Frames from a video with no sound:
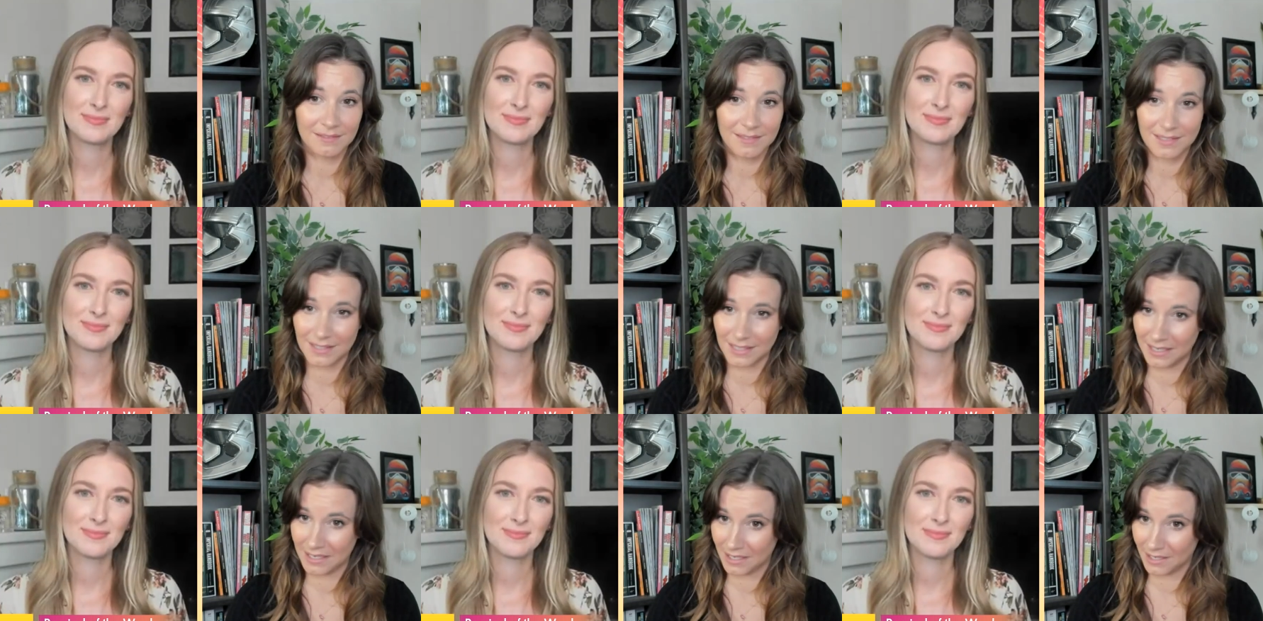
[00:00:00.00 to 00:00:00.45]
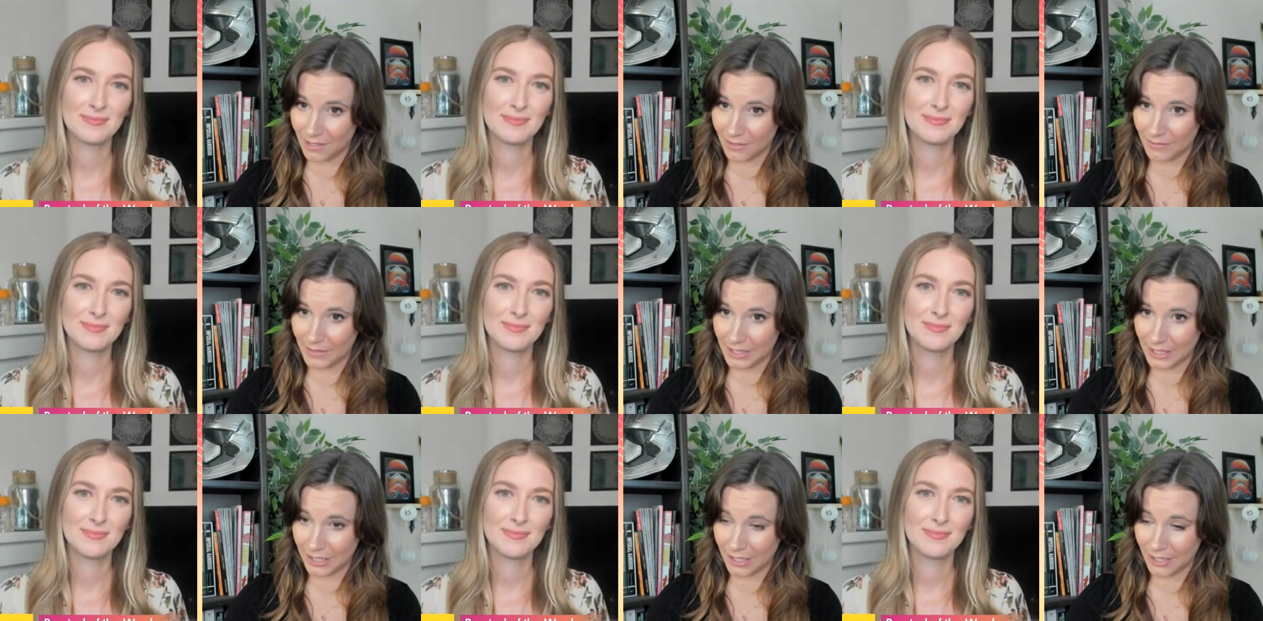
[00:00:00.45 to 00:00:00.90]
Speaker 1: seen it or
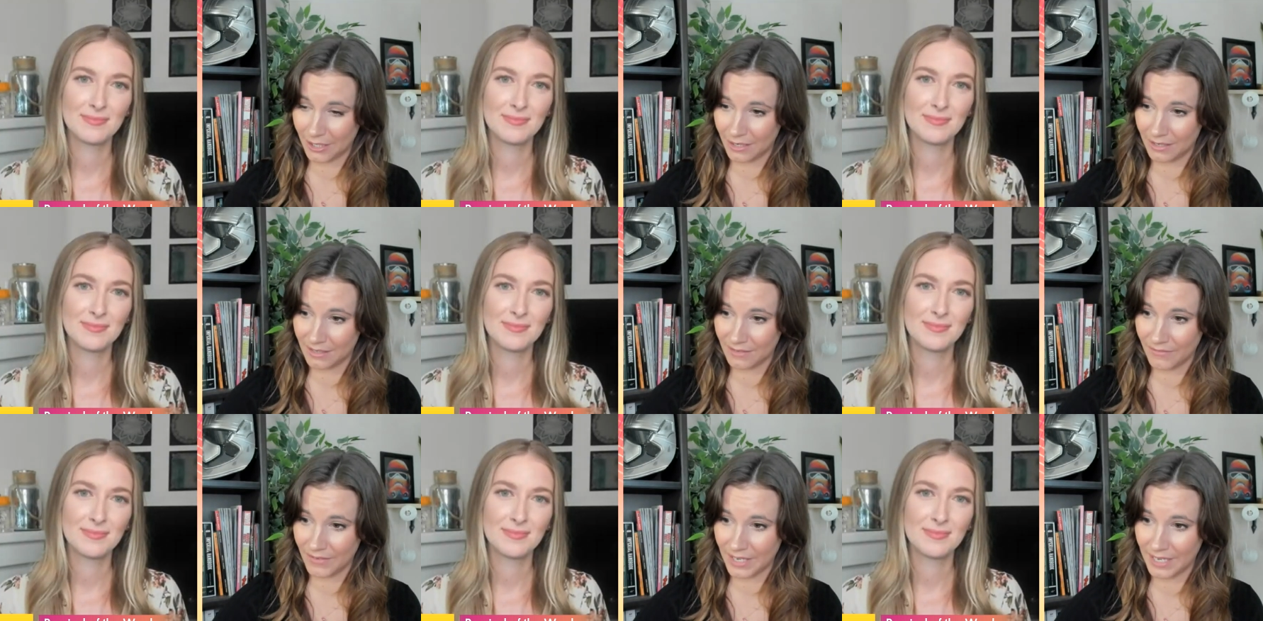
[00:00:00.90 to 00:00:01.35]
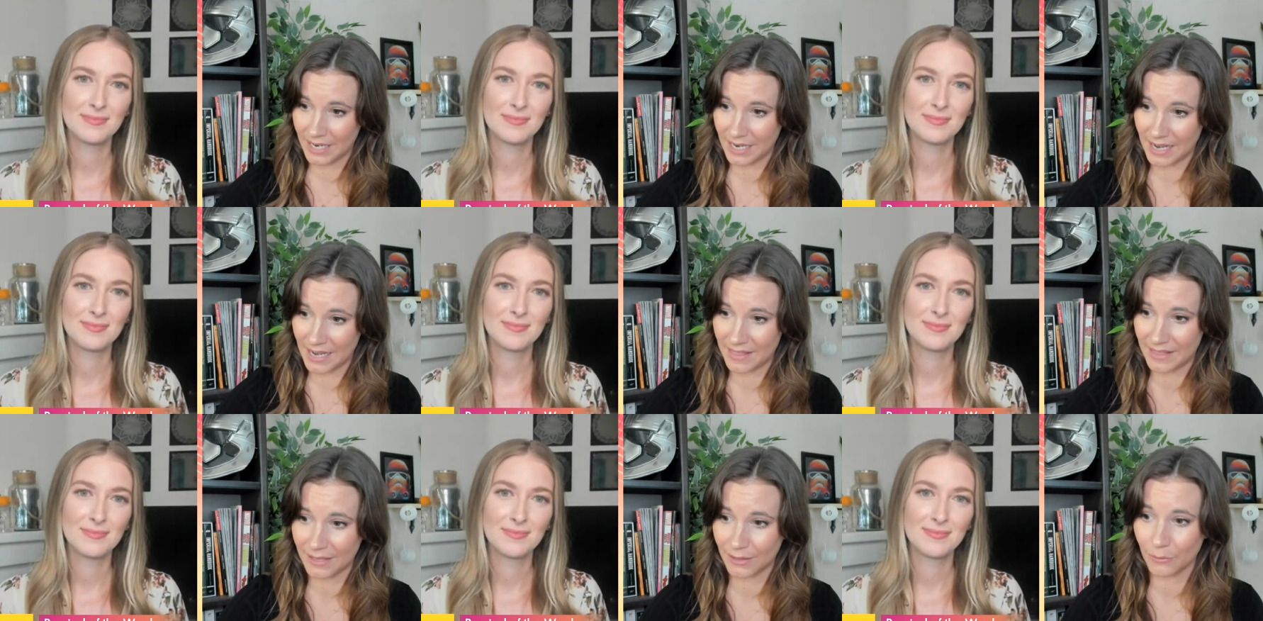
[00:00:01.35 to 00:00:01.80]
really heard of it, and I
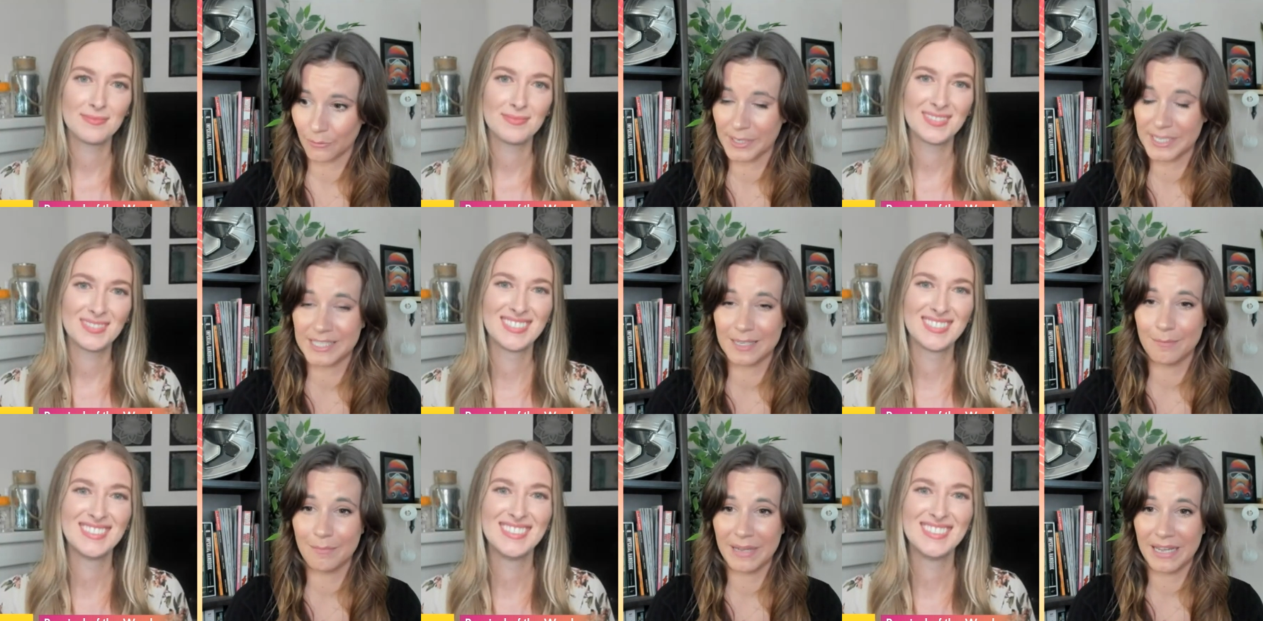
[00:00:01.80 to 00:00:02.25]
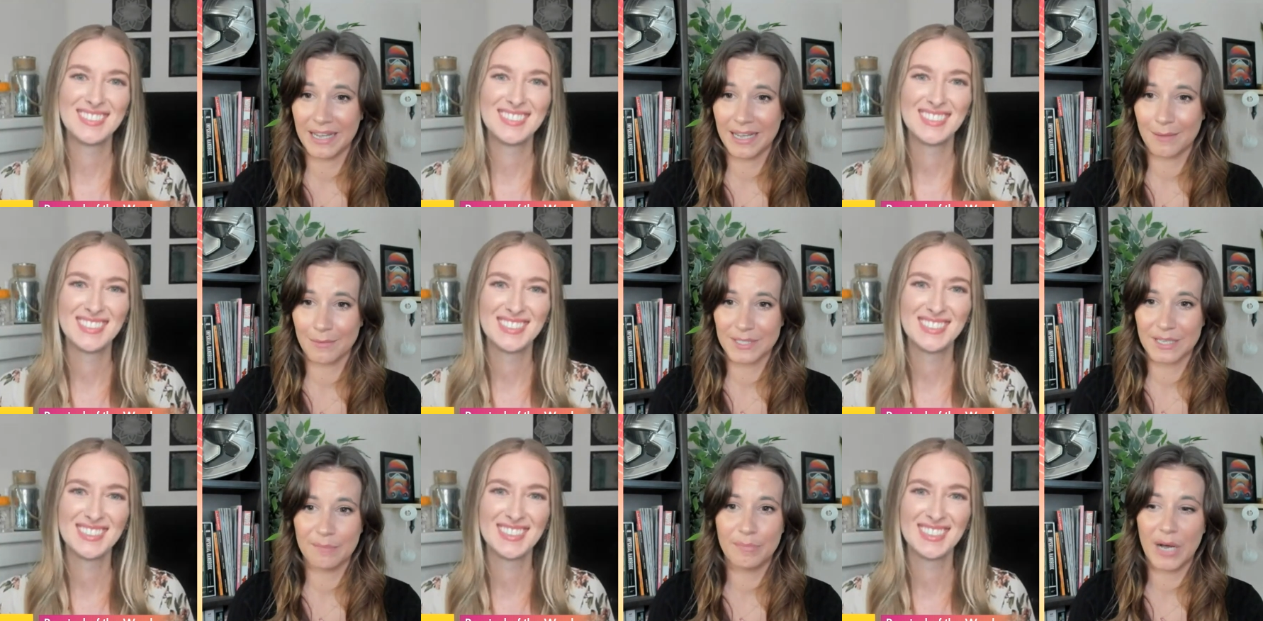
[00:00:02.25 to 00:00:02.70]
think the reason being it was
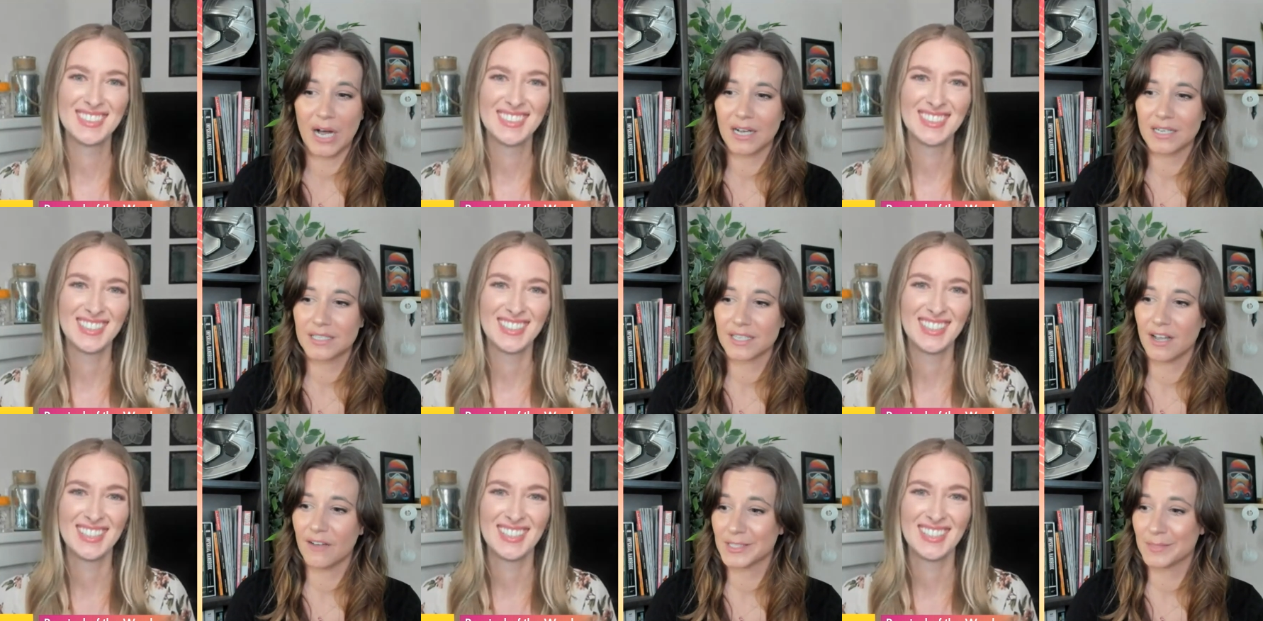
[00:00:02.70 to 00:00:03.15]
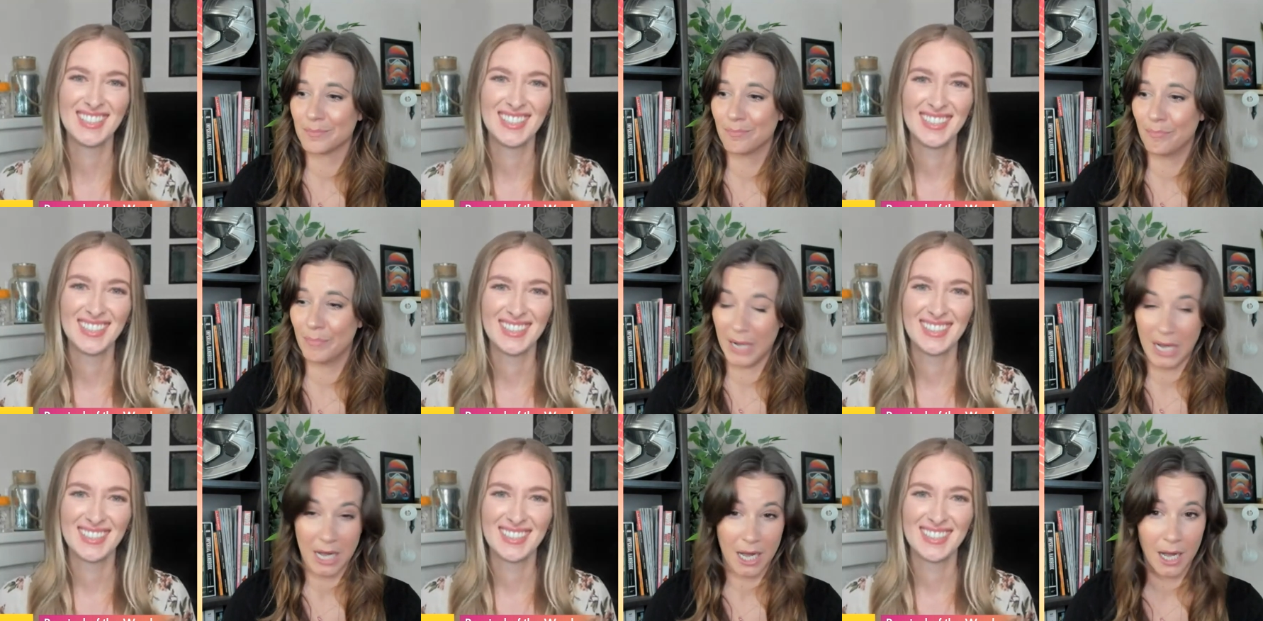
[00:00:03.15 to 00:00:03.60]
a box office
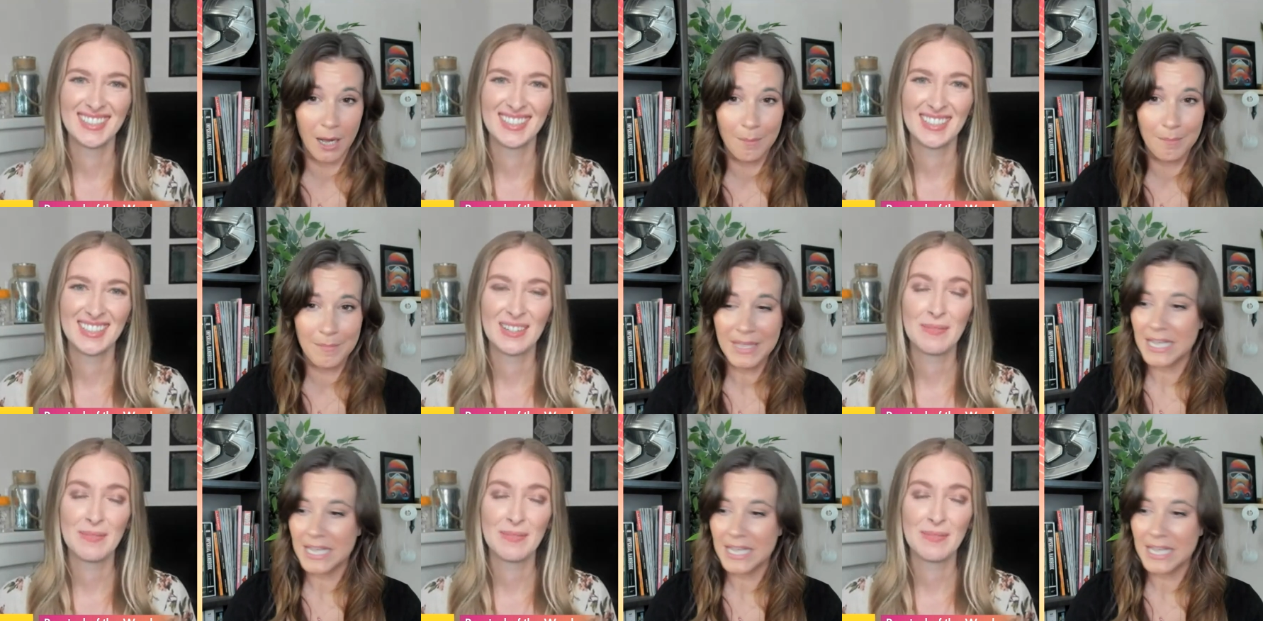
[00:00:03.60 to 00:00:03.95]
bomb.